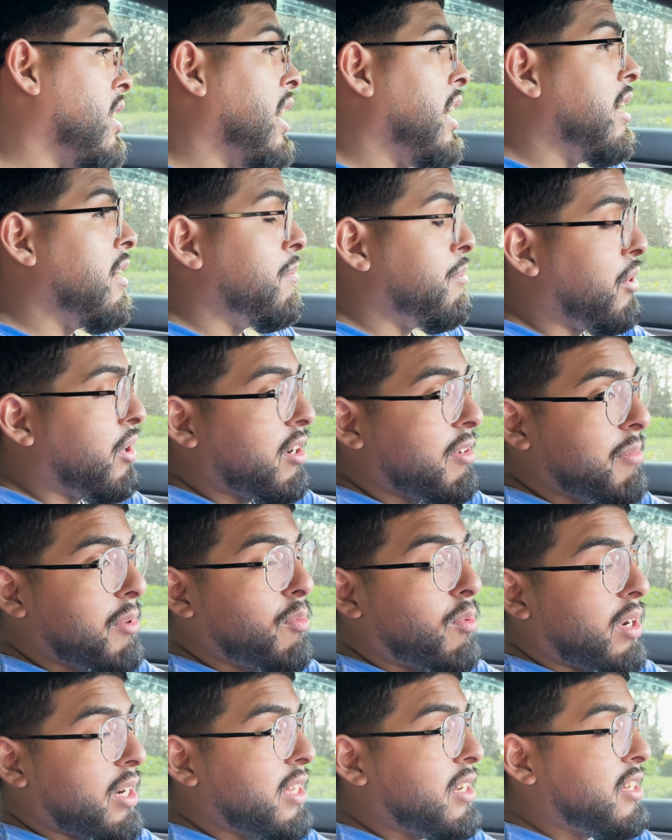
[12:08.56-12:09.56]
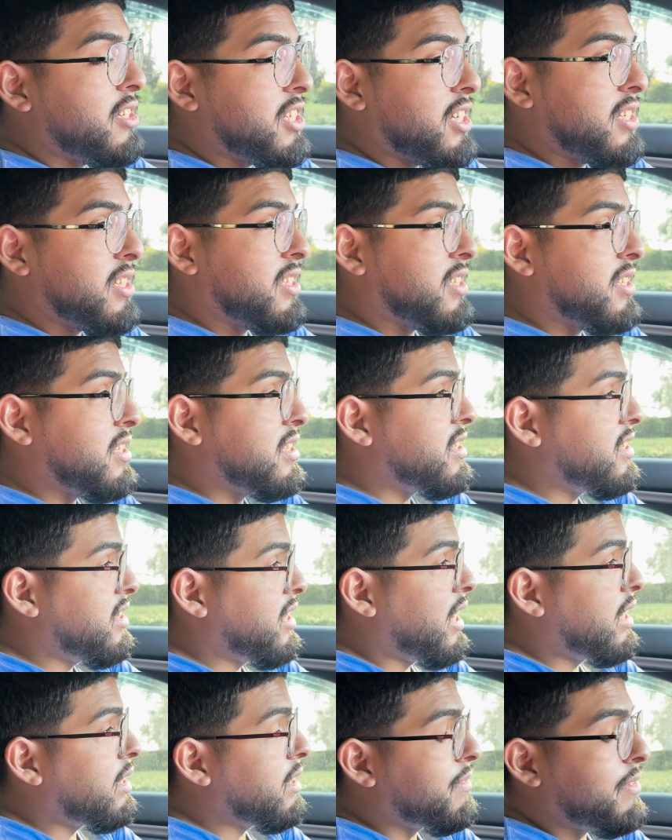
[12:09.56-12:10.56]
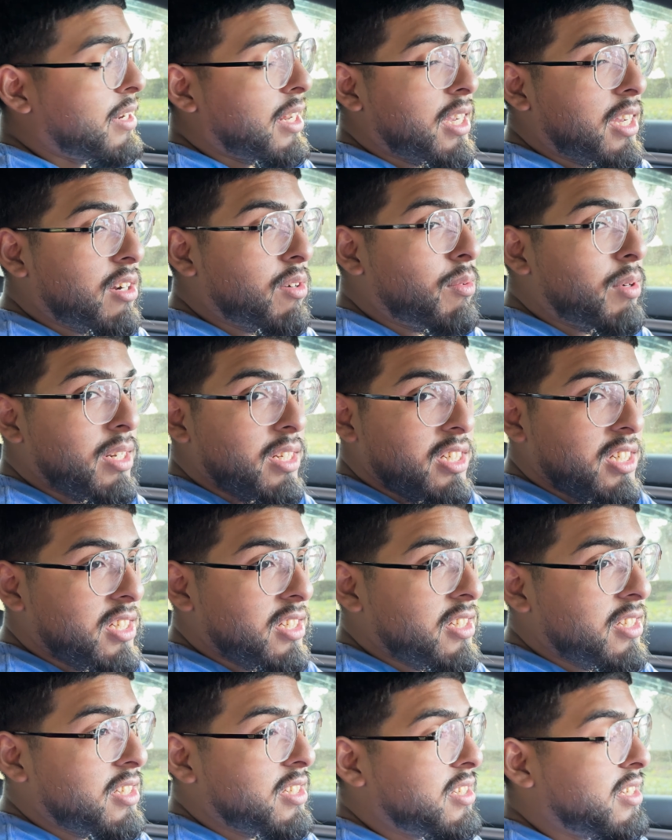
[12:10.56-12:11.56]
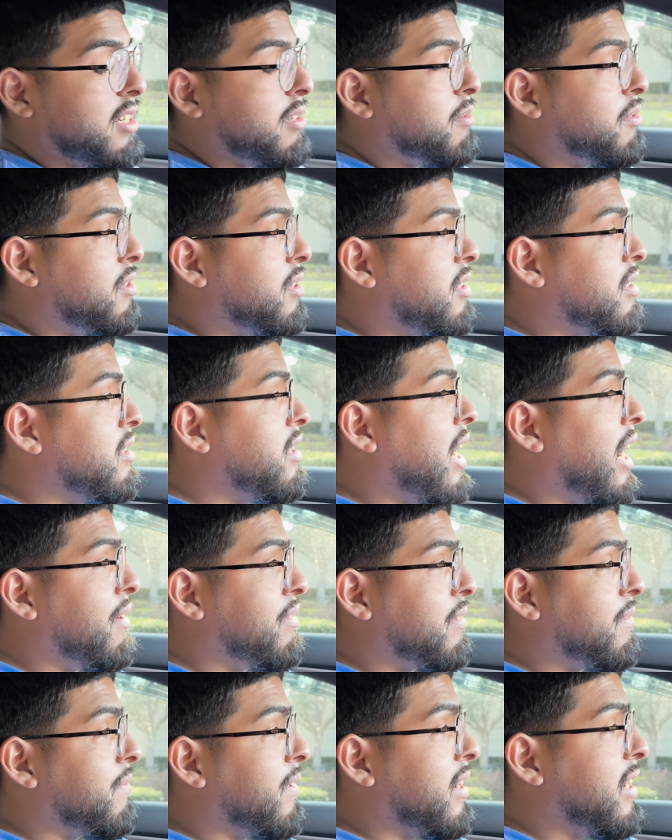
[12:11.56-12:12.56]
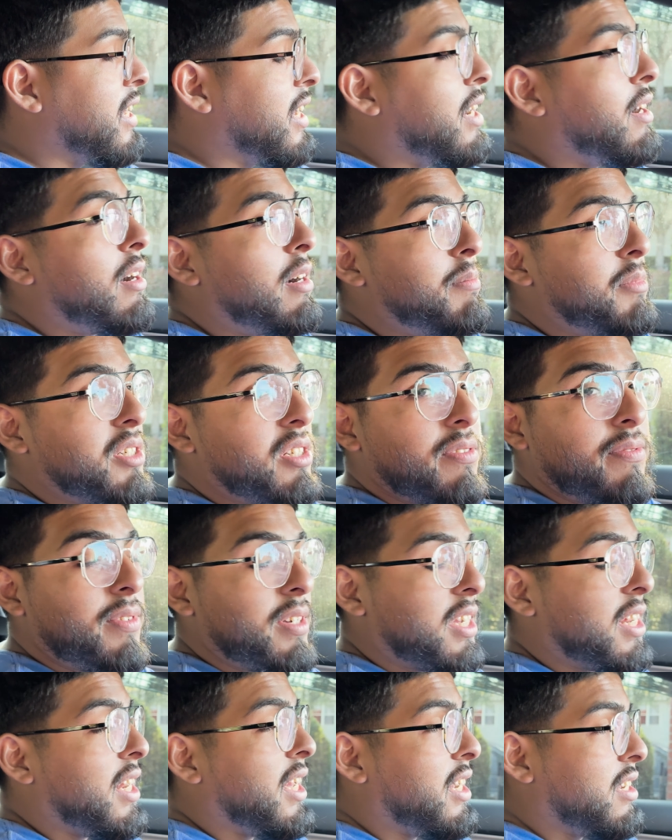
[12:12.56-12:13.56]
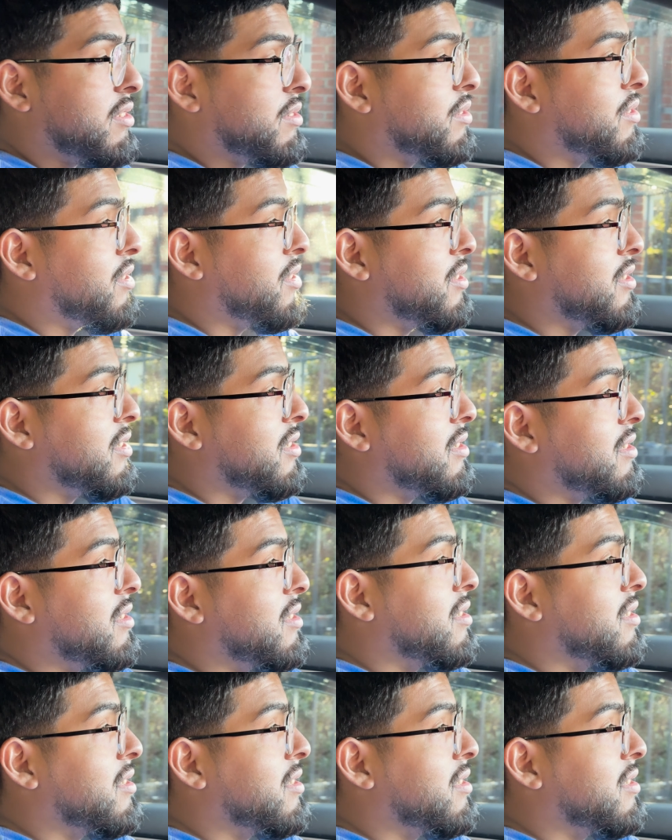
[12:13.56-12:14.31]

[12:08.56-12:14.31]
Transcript: uh, part of me wanted a Genesis. Now I feel like I don't want a Genesis anymore after finding out how much a axle costs